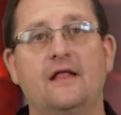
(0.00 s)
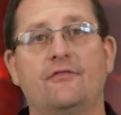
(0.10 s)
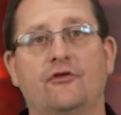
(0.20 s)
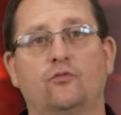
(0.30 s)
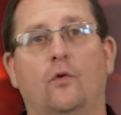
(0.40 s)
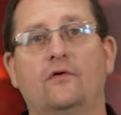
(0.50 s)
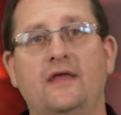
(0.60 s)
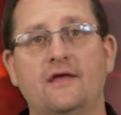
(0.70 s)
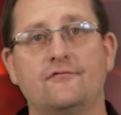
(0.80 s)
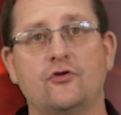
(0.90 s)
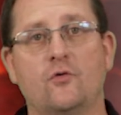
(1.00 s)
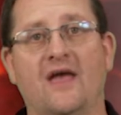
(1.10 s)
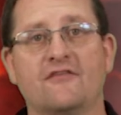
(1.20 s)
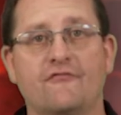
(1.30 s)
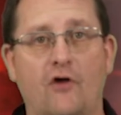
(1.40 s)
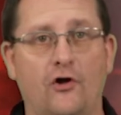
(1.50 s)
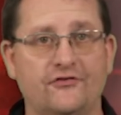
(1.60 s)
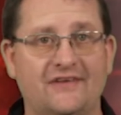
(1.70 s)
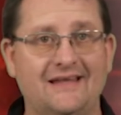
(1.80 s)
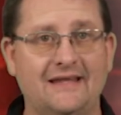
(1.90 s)
This will give you a
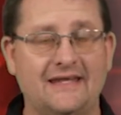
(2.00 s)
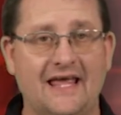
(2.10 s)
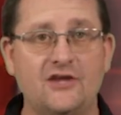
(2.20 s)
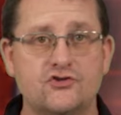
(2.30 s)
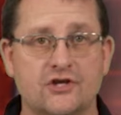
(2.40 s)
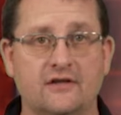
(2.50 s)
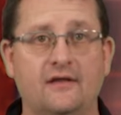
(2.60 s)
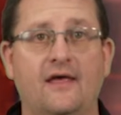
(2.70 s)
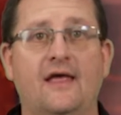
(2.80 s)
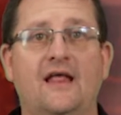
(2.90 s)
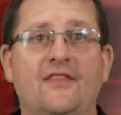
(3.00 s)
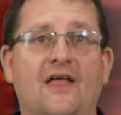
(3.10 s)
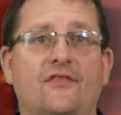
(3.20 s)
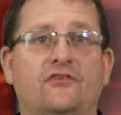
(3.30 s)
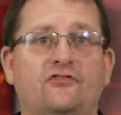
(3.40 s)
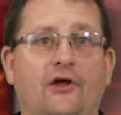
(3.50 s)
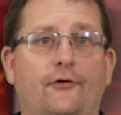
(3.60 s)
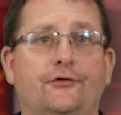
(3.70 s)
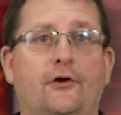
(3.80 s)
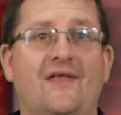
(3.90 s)
false indication that the
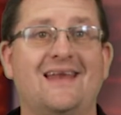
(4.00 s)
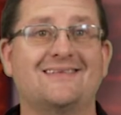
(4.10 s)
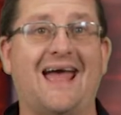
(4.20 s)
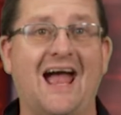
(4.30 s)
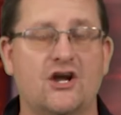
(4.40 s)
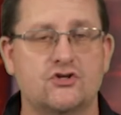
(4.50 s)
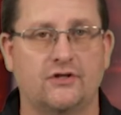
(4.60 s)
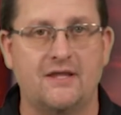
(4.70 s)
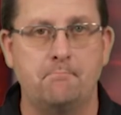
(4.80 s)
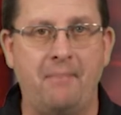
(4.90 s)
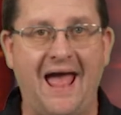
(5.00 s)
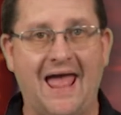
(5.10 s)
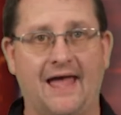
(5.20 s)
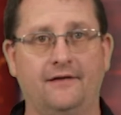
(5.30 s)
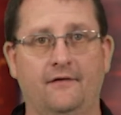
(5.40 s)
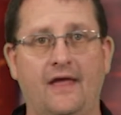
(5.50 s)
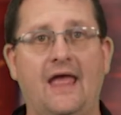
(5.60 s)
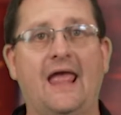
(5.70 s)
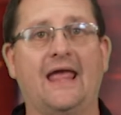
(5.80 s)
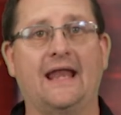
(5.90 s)
cylinder that is actually bad
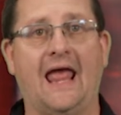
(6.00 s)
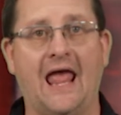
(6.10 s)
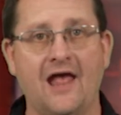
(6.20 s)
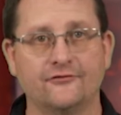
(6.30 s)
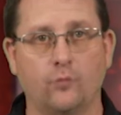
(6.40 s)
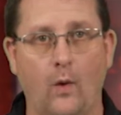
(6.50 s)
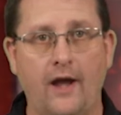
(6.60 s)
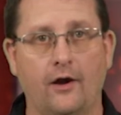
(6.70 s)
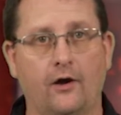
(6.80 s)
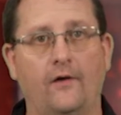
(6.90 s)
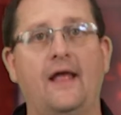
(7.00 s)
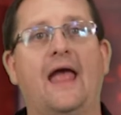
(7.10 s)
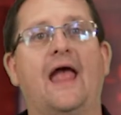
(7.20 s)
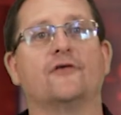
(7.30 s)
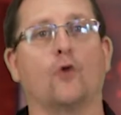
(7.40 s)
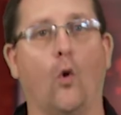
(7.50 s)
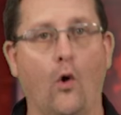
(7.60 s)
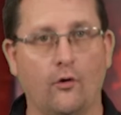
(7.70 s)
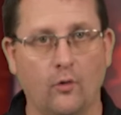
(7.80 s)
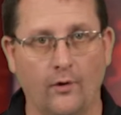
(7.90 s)
and has wear, has
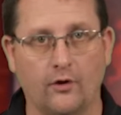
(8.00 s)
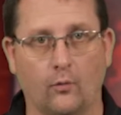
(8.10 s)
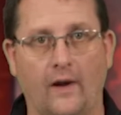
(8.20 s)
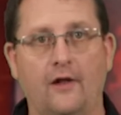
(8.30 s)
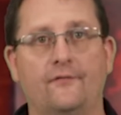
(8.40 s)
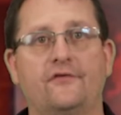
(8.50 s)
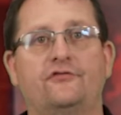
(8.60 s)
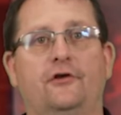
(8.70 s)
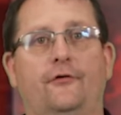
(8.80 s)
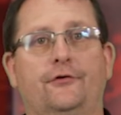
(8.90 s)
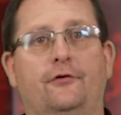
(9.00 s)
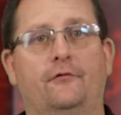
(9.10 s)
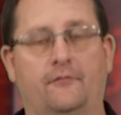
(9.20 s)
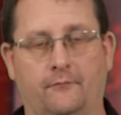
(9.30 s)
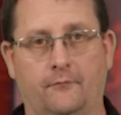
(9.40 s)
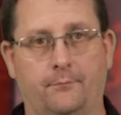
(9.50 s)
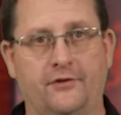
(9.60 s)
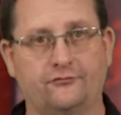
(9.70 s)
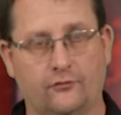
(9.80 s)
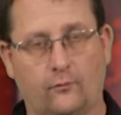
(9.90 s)
oil going around the cylinder,
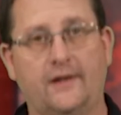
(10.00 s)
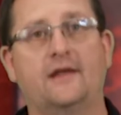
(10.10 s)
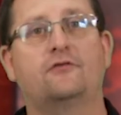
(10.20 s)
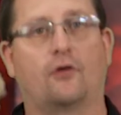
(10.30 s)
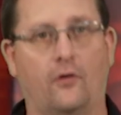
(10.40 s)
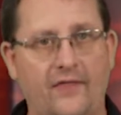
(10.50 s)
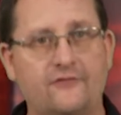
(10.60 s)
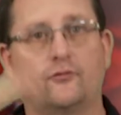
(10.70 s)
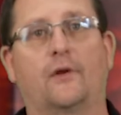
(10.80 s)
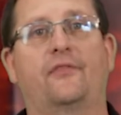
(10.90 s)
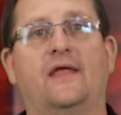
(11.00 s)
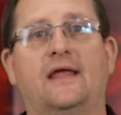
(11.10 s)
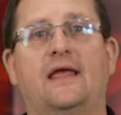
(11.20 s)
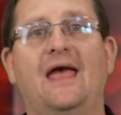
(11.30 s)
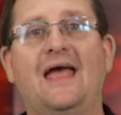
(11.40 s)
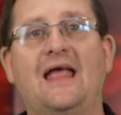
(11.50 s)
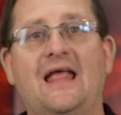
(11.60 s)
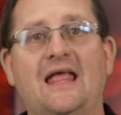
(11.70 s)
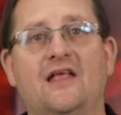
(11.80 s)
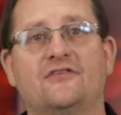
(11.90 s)
piston rings, all that sort of thing,
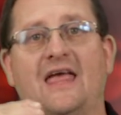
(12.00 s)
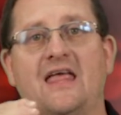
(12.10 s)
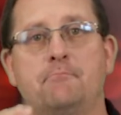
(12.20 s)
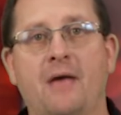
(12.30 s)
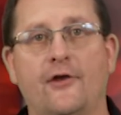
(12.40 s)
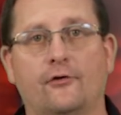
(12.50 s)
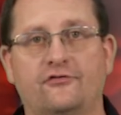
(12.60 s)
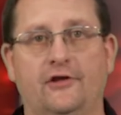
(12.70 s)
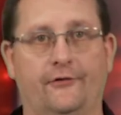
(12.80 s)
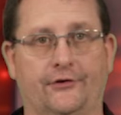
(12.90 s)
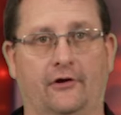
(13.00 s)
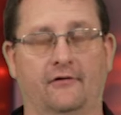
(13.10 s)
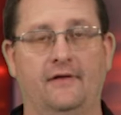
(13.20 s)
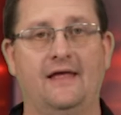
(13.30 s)
is a better cylinder.